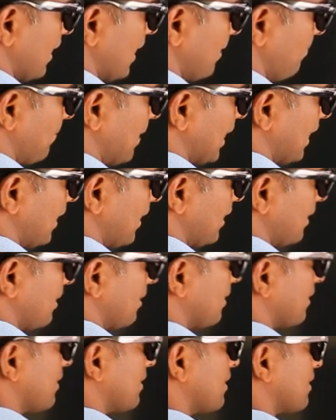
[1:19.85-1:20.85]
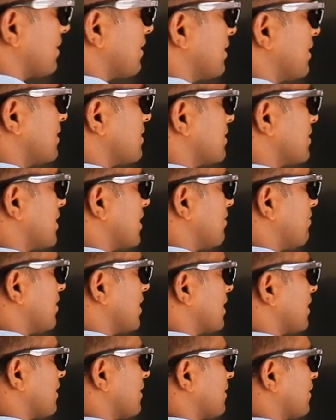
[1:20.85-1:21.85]
remainder, this is our
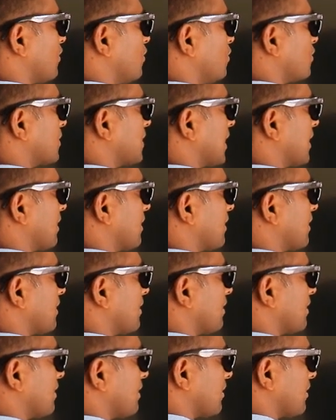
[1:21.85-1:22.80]
quotient.